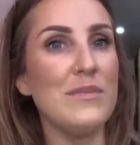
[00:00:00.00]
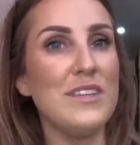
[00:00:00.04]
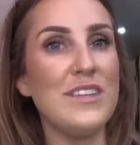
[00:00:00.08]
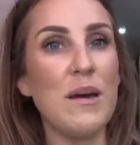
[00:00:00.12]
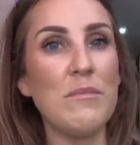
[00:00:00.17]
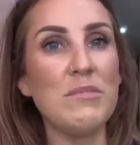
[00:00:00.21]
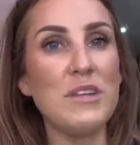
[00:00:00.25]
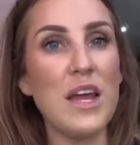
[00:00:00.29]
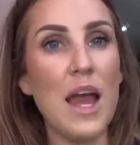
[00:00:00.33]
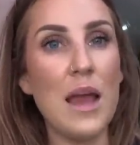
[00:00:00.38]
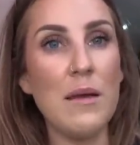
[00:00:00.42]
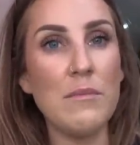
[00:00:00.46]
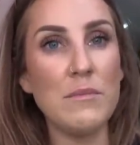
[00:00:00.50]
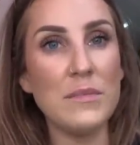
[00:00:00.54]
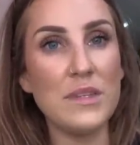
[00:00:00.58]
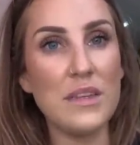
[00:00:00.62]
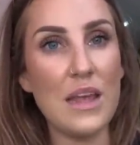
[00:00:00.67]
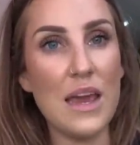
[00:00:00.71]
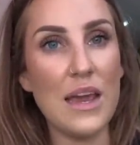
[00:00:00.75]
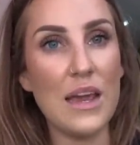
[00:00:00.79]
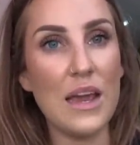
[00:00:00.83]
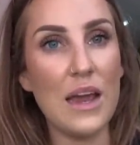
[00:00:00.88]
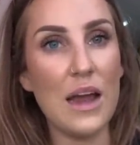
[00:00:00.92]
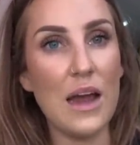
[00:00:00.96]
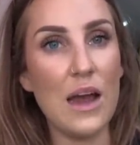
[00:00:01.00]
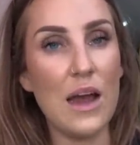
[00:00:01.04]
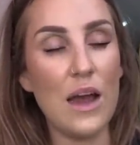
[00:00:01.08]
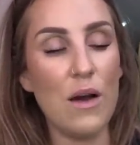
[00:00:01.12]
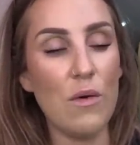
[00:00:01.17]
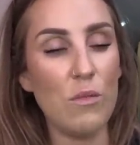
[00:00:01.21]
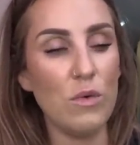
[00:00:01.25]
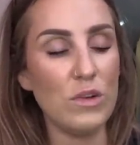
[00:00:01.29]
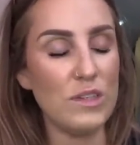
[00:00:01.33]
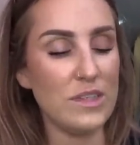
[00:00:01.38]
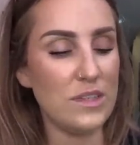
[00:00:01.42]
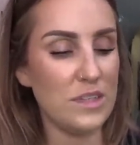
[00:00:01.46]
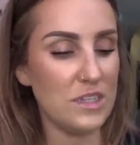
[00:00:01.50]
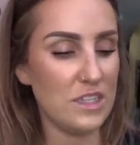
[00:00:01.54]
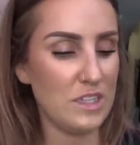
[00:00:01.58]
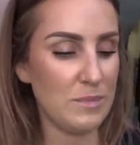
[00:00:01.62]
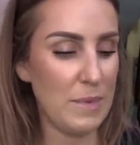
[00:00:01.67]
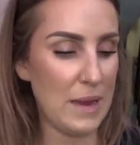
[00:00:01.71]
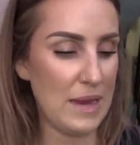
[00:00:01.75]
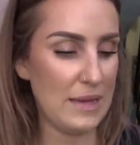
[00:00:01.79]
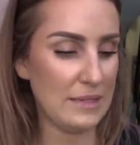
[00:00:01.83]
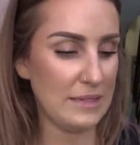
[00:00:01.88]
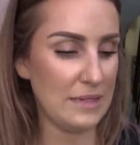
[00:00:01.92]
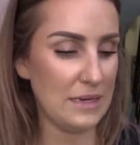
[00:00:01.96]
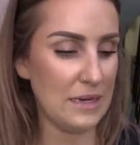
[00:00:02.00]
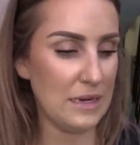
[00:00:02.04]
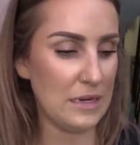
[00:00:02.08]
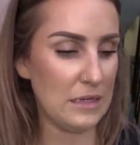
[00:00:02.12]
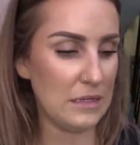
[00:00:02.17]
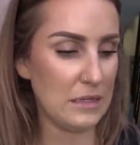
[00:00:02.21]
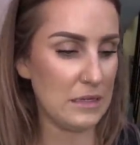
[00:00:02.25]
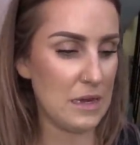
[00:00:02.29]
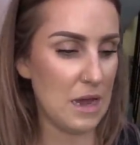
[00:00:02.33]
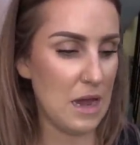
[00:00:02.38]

sometimes like uh, what's the spice in it?